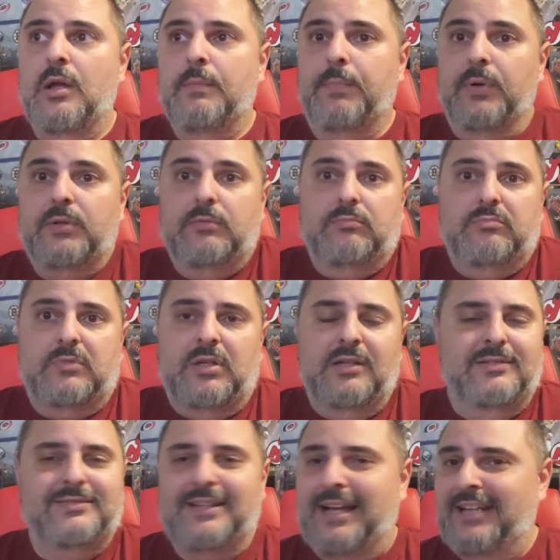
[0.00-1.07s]
But
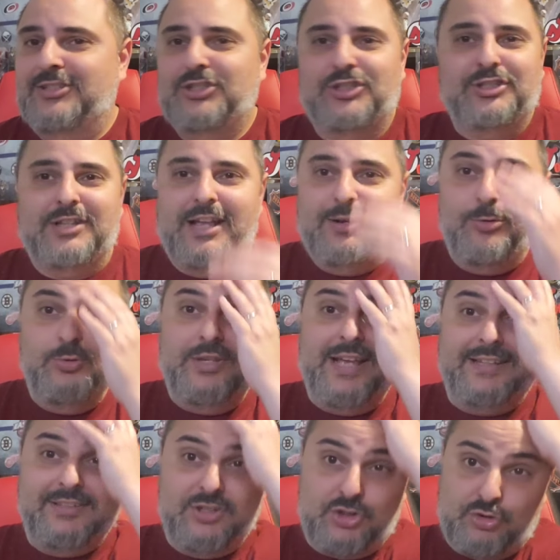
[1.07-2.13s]
I don't
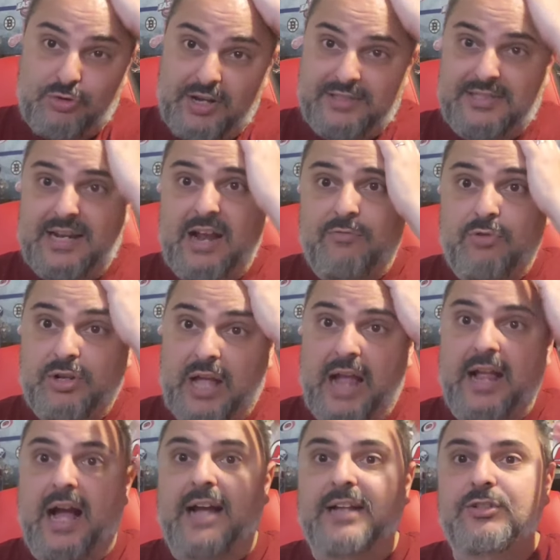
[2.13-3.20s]
get this trade today.
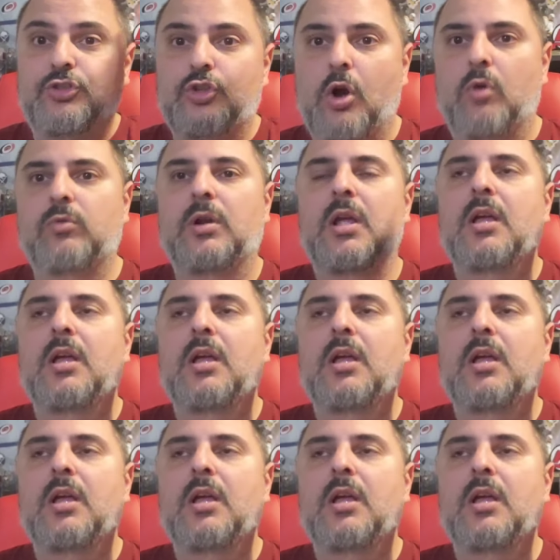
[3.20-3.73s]
I don't